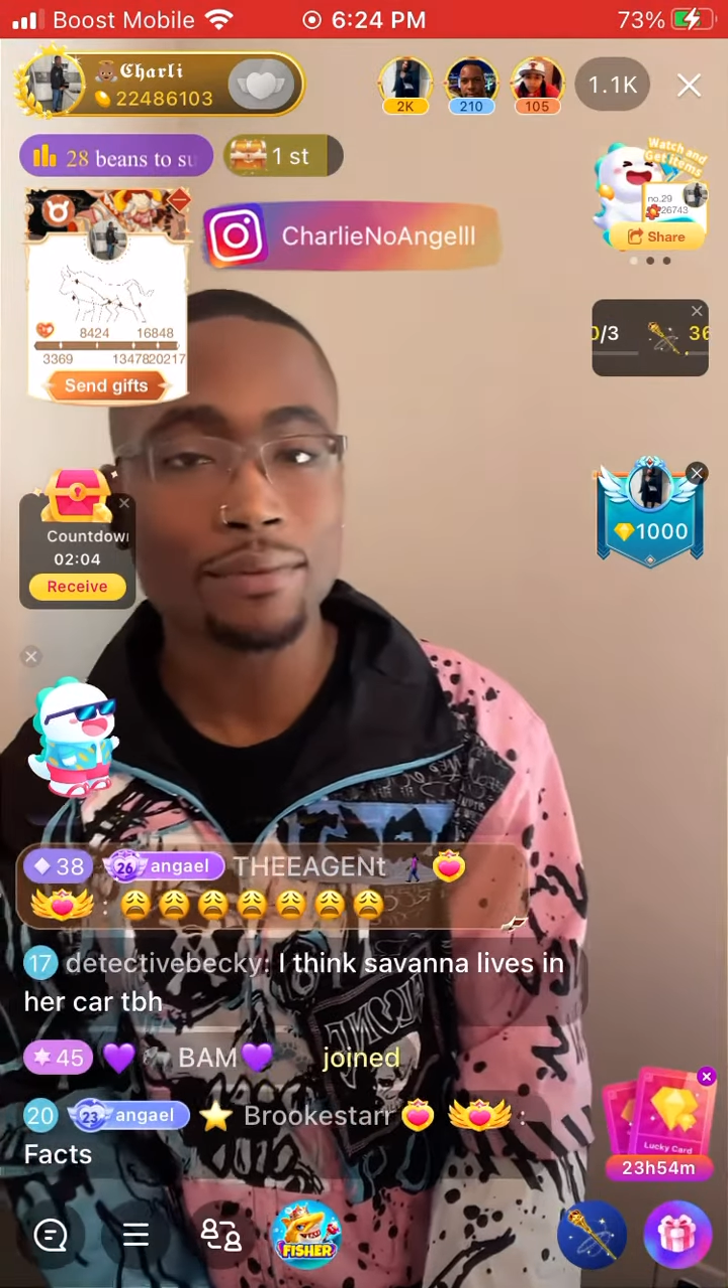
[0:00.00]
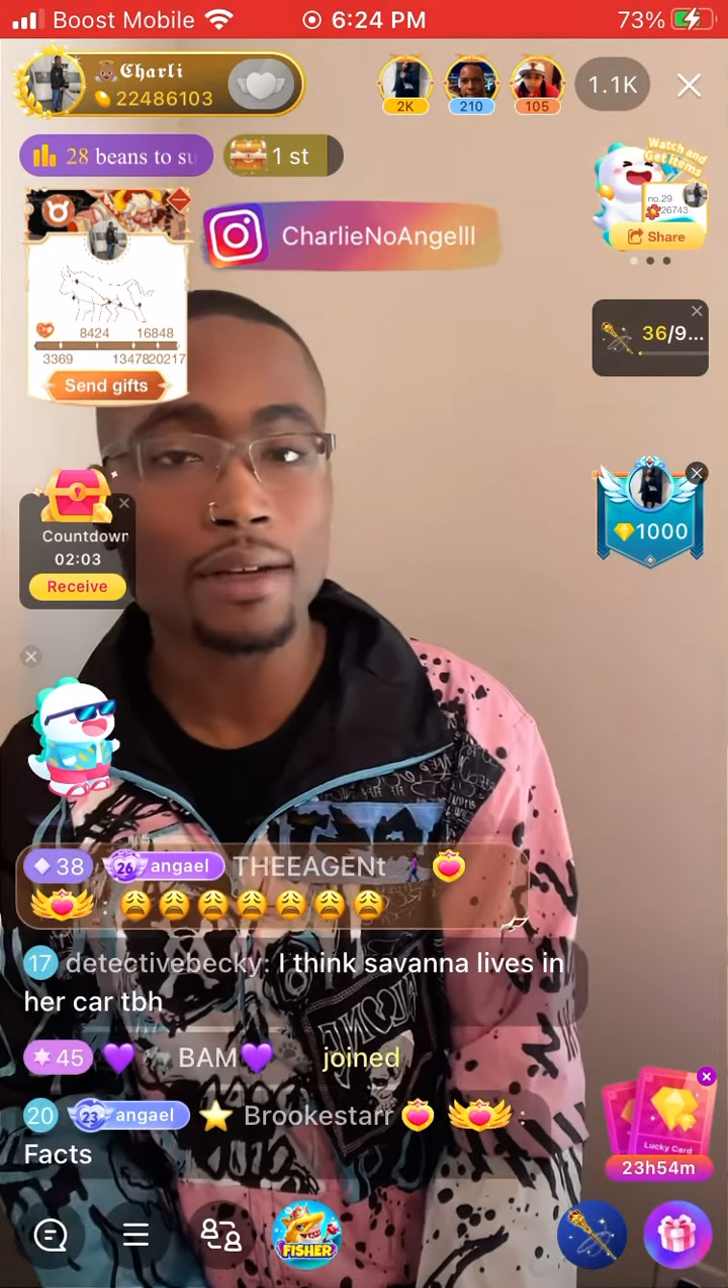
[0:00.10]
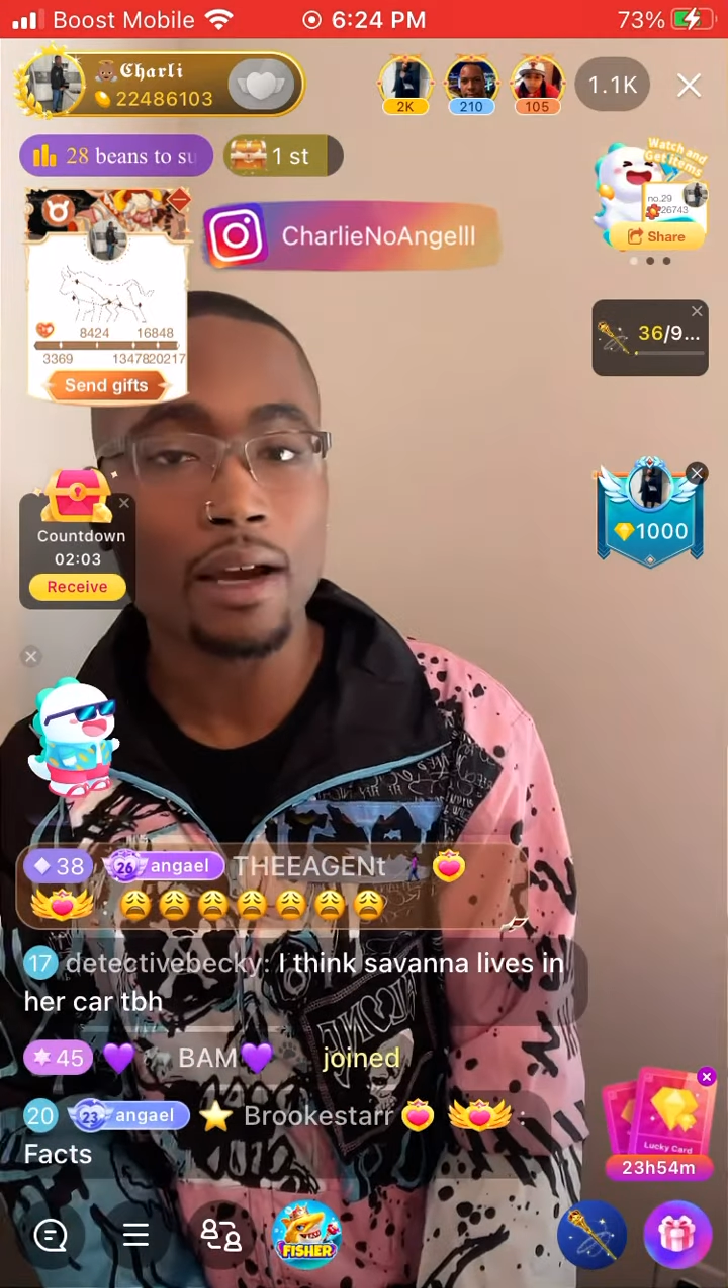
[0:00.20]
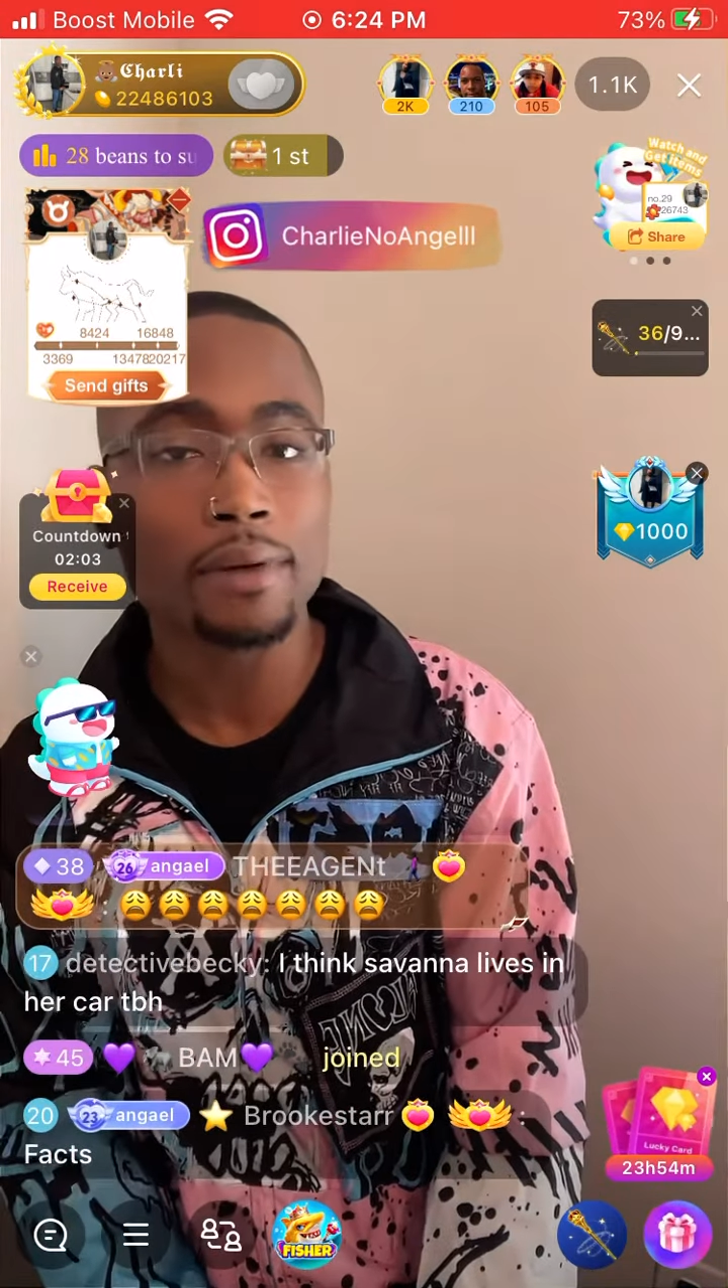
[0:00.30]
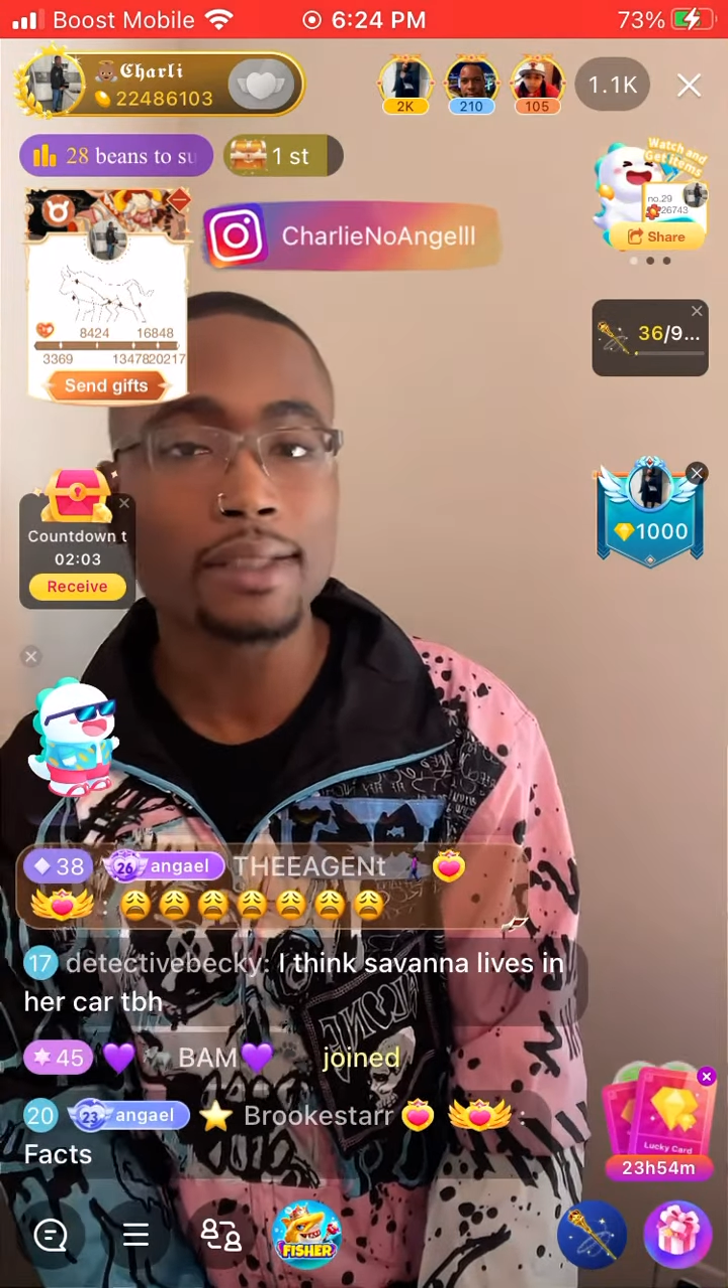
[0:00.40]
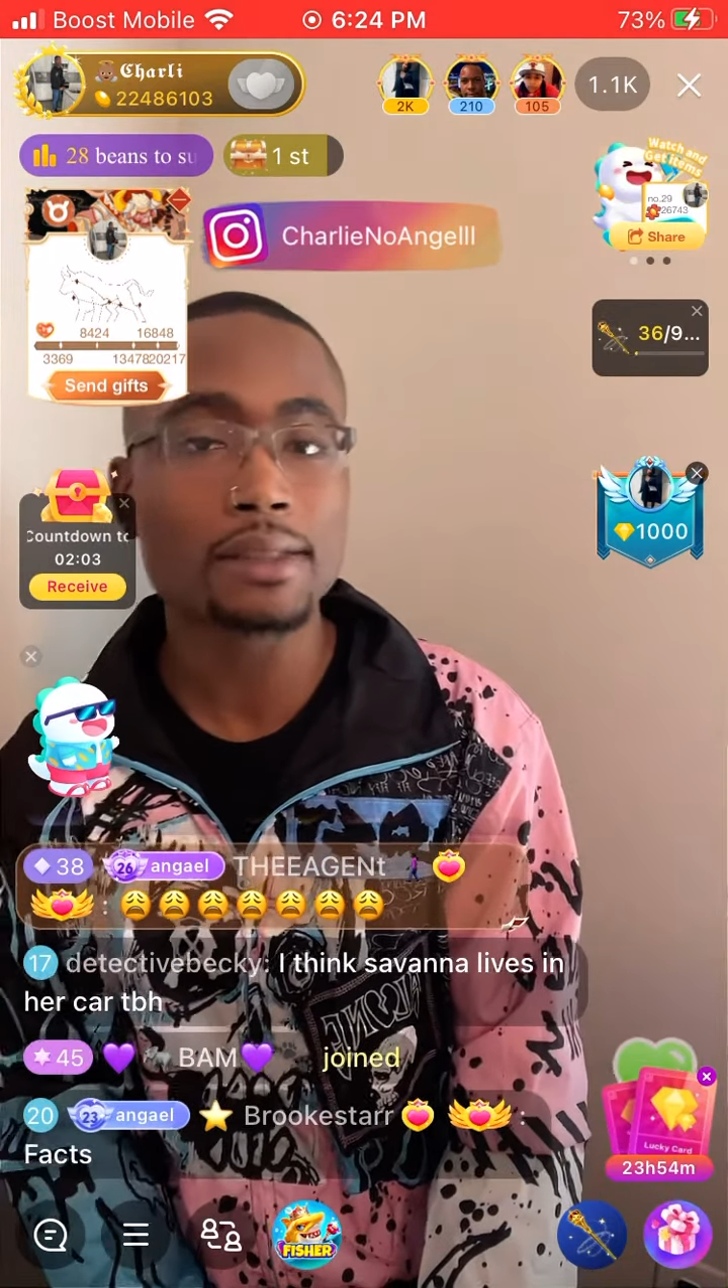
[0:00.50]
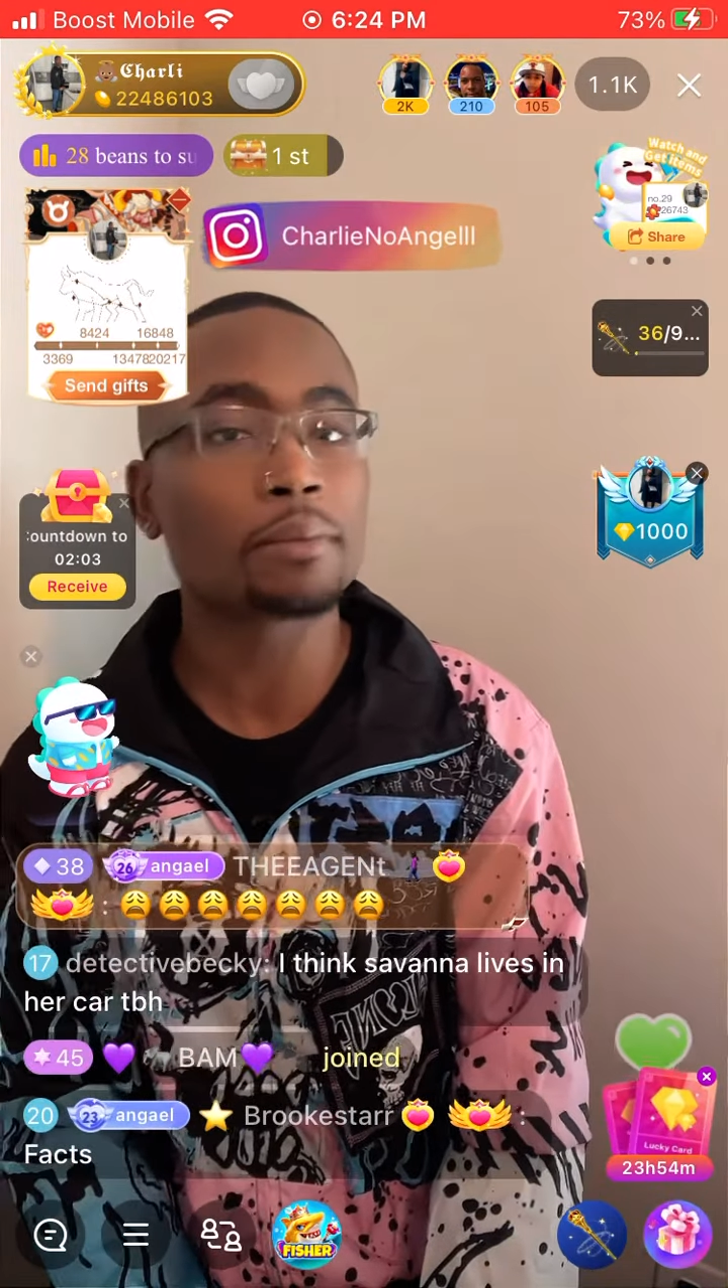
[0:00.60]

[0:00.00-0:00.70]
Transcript: no reason.